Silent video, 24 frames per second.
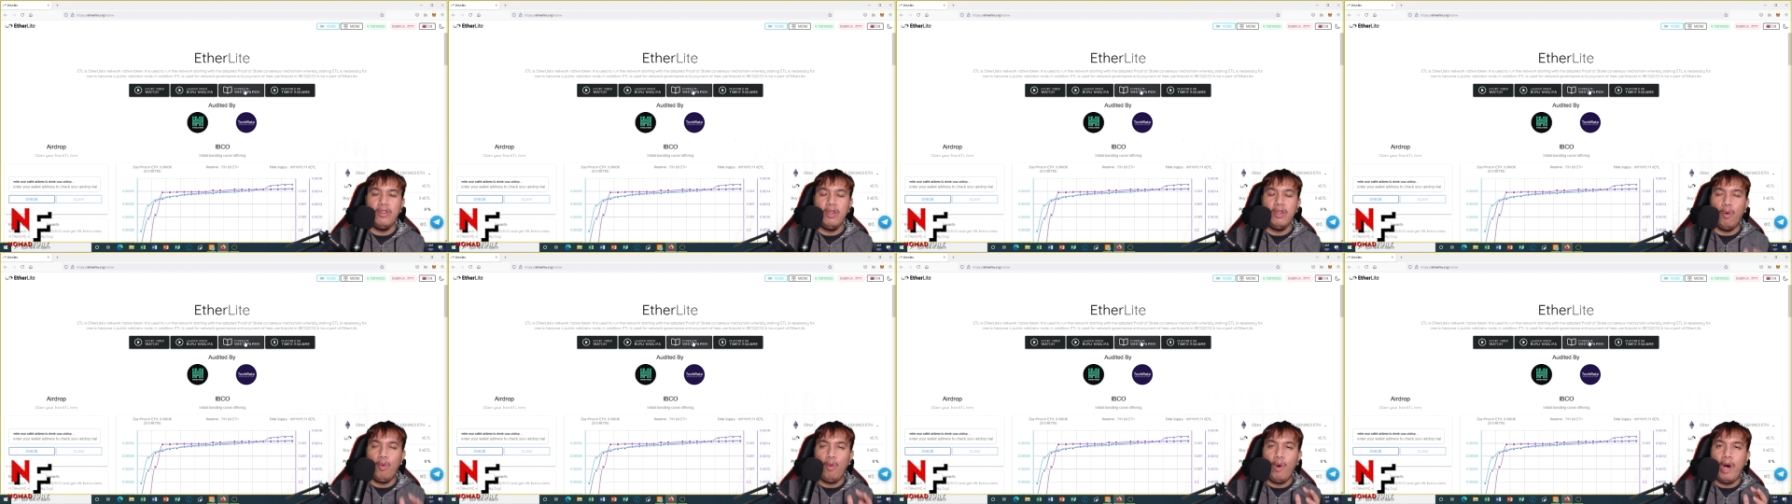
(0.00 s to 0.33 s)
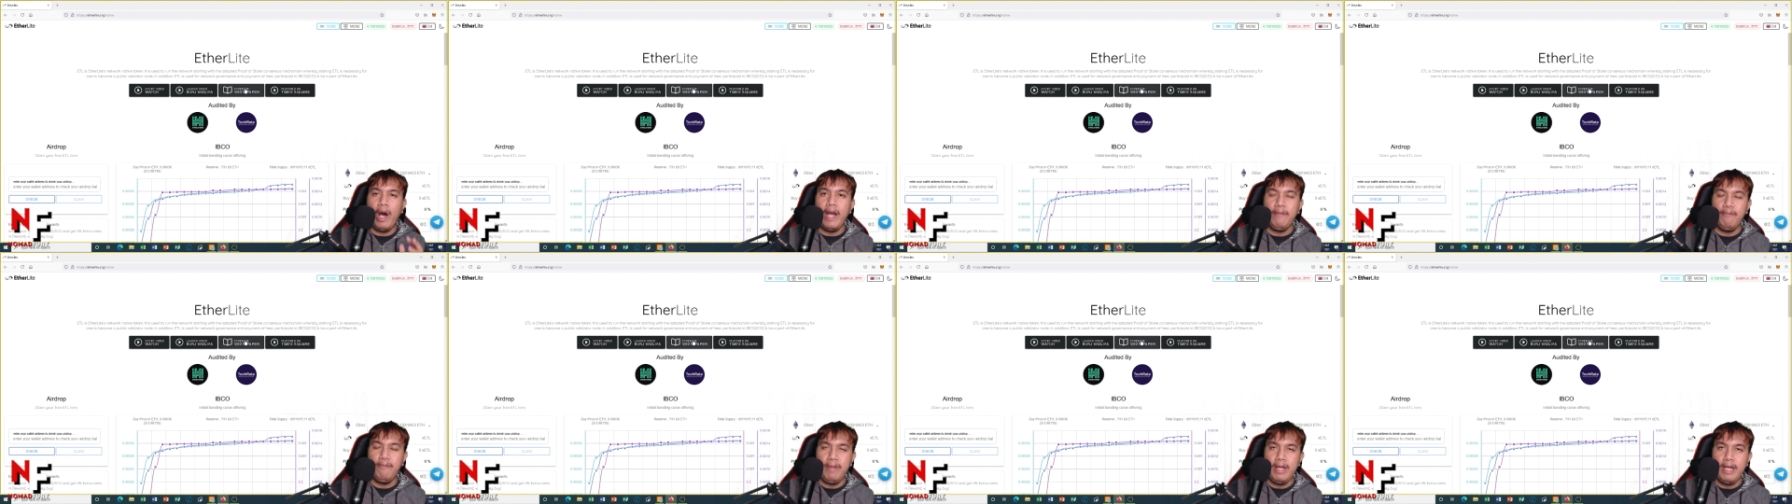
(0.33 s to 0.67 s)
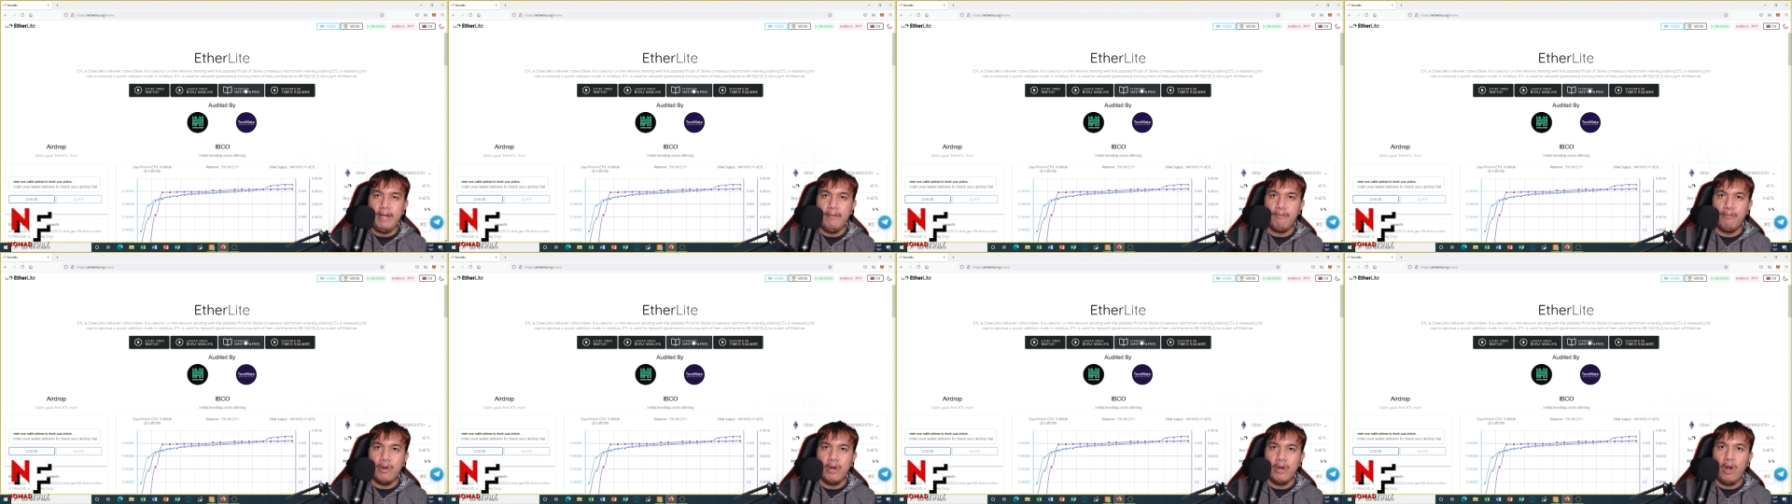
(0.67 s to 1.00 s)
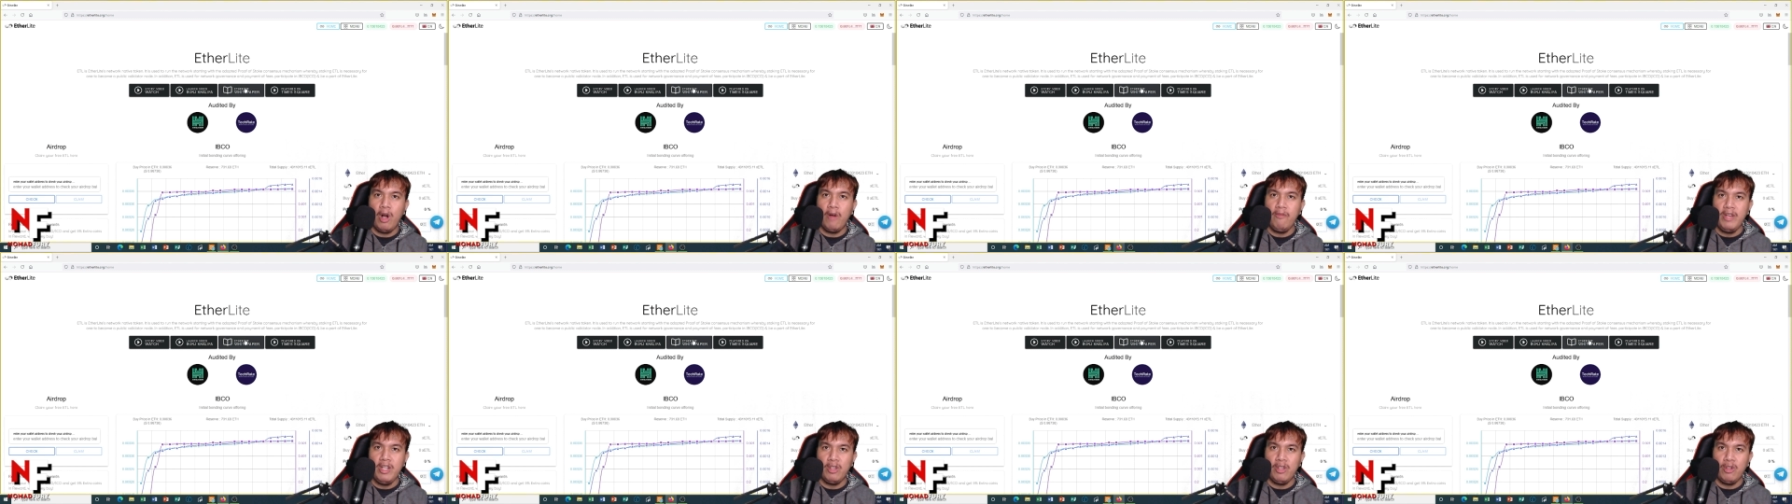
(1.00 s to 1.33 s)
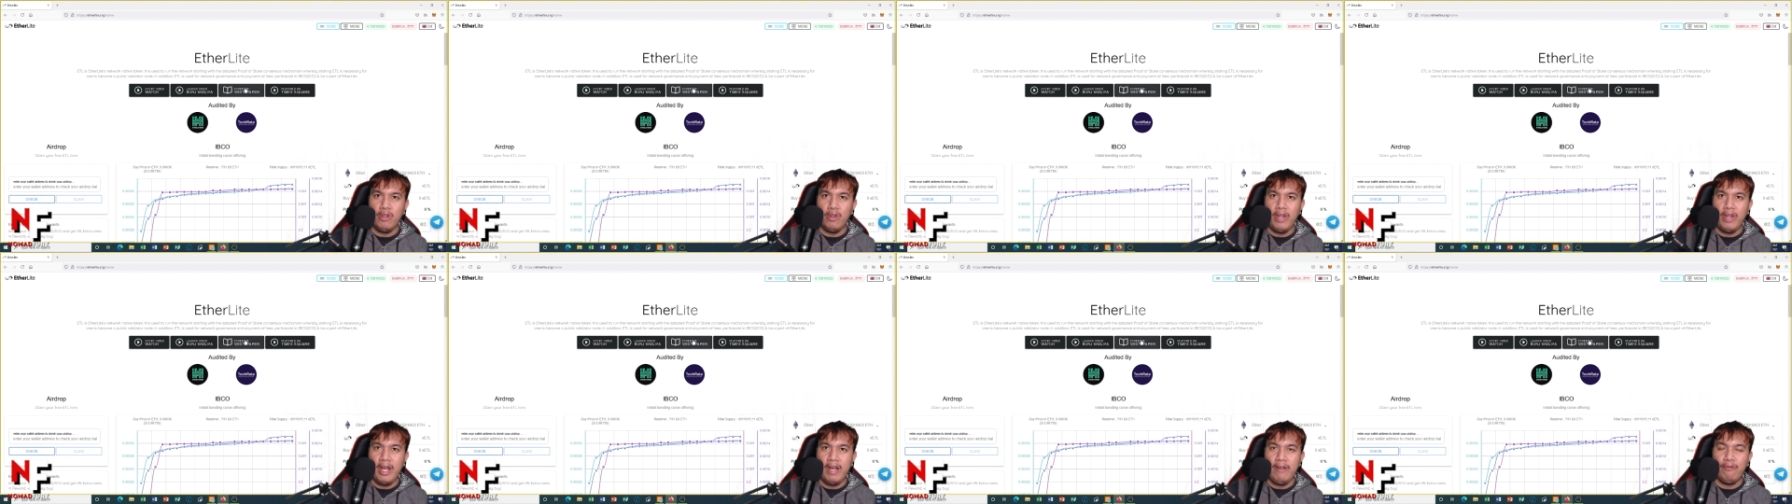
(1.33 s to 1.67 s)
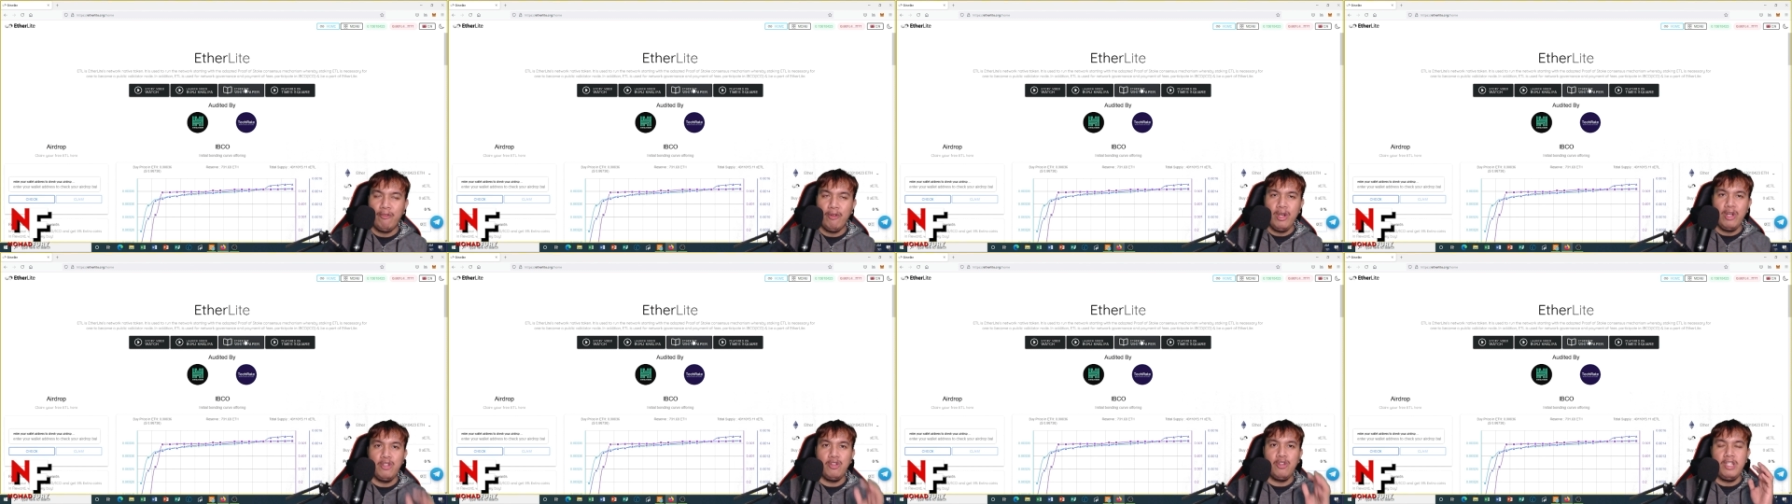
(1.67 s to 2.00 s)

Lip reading: the white paper of Etherlight for you